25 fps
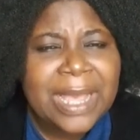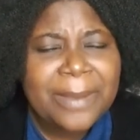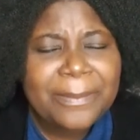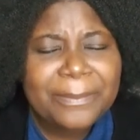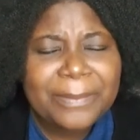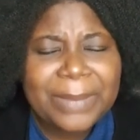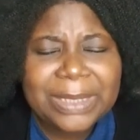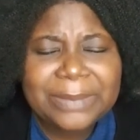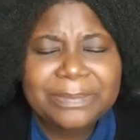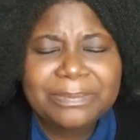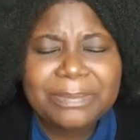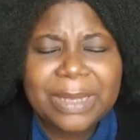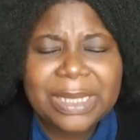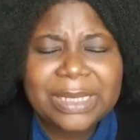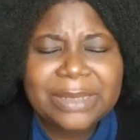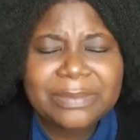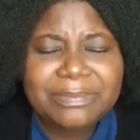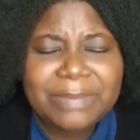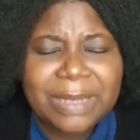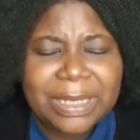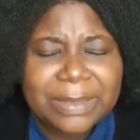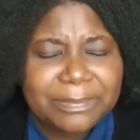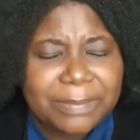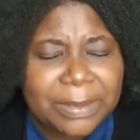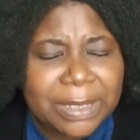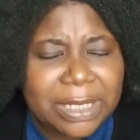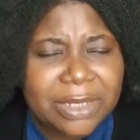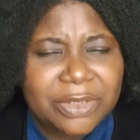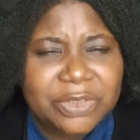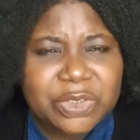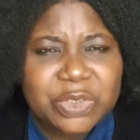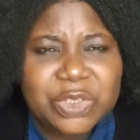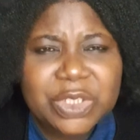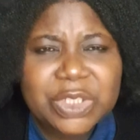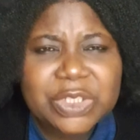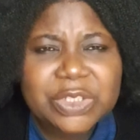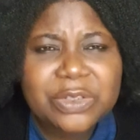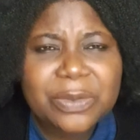but, but but
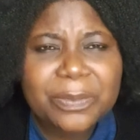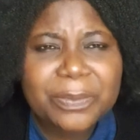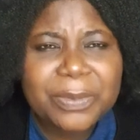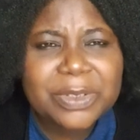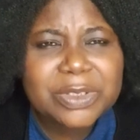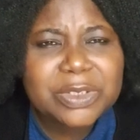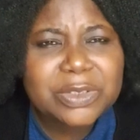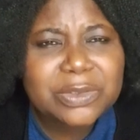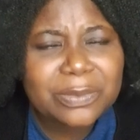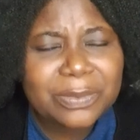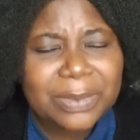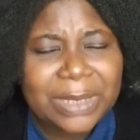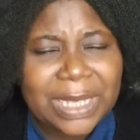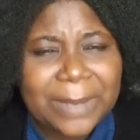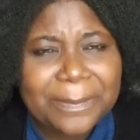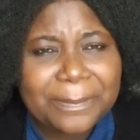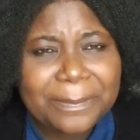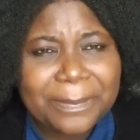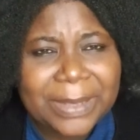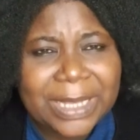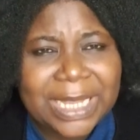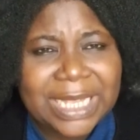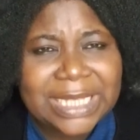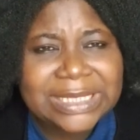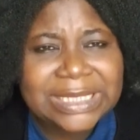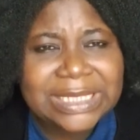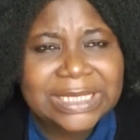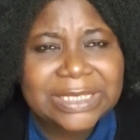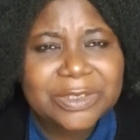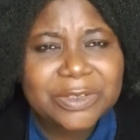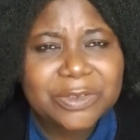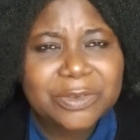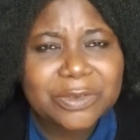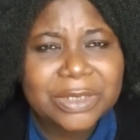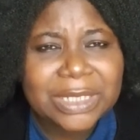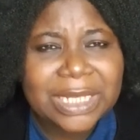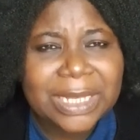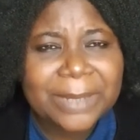because you're supposed to be a blessing
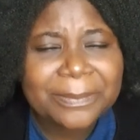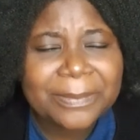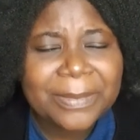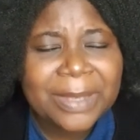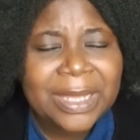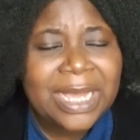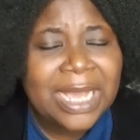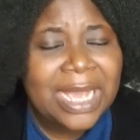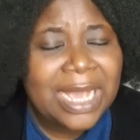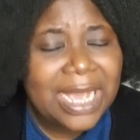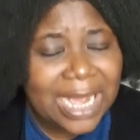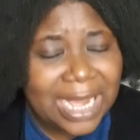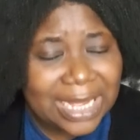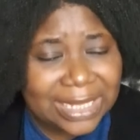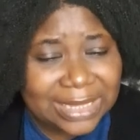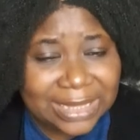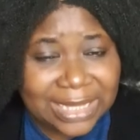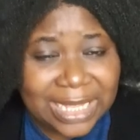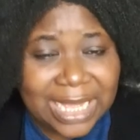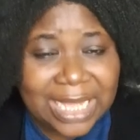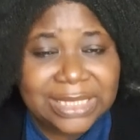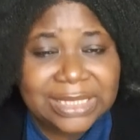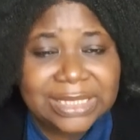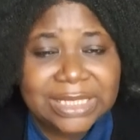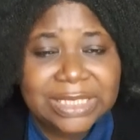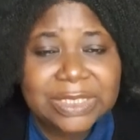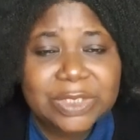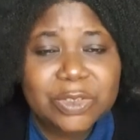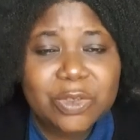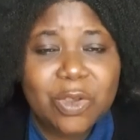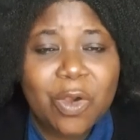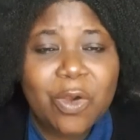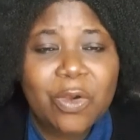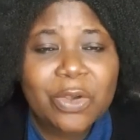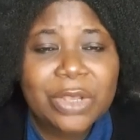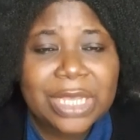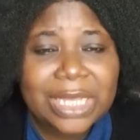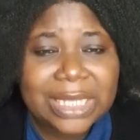to them and that is
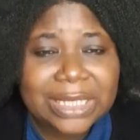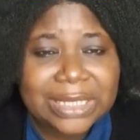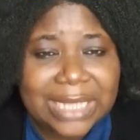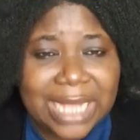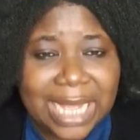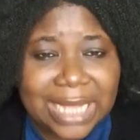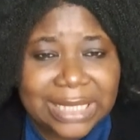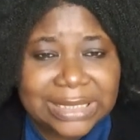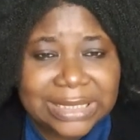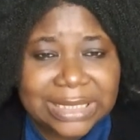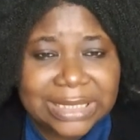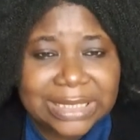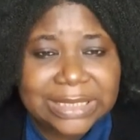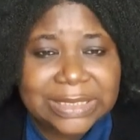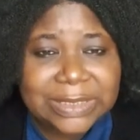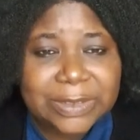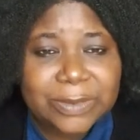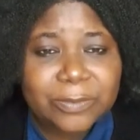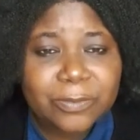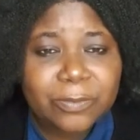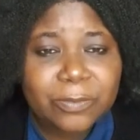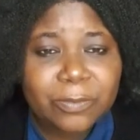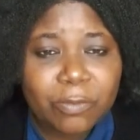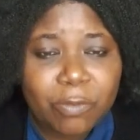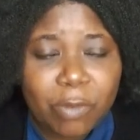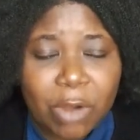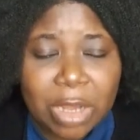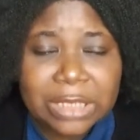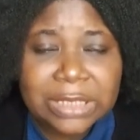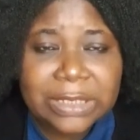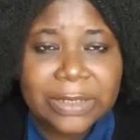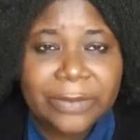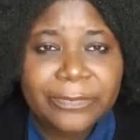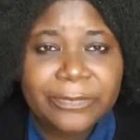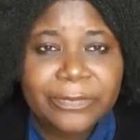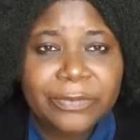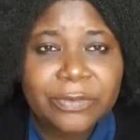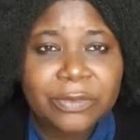okay that is
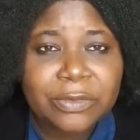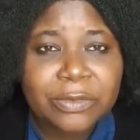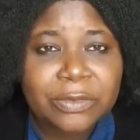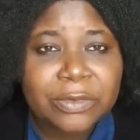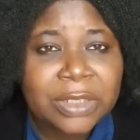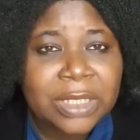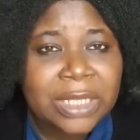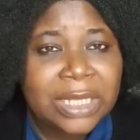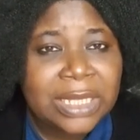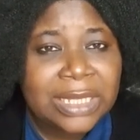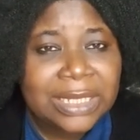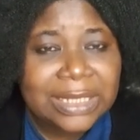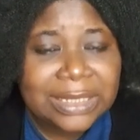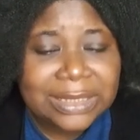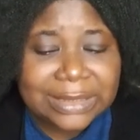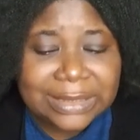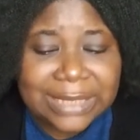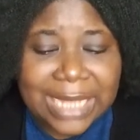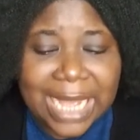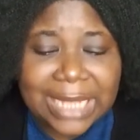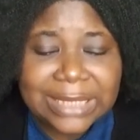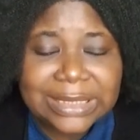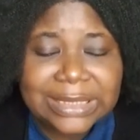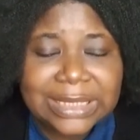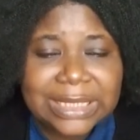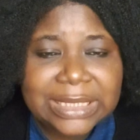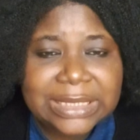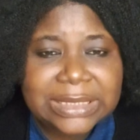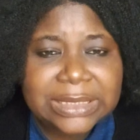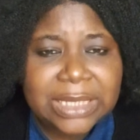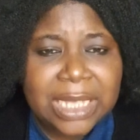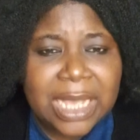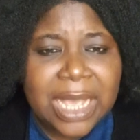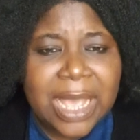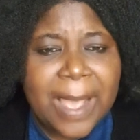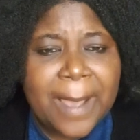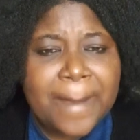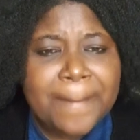wonderful that is
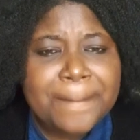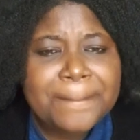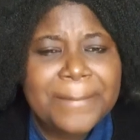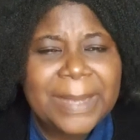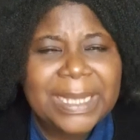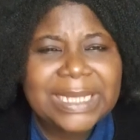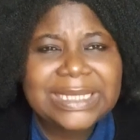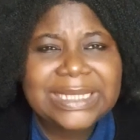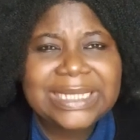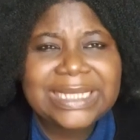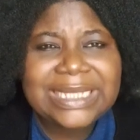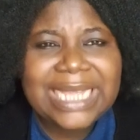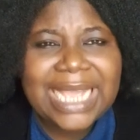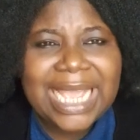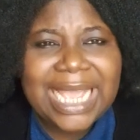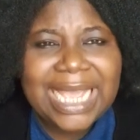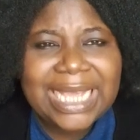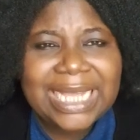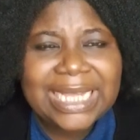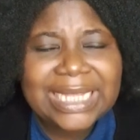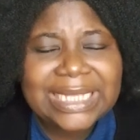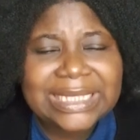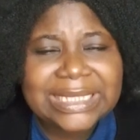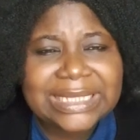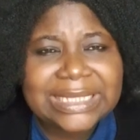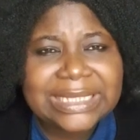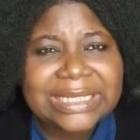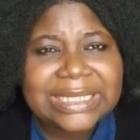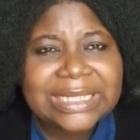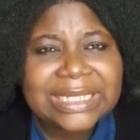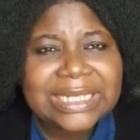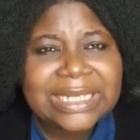but then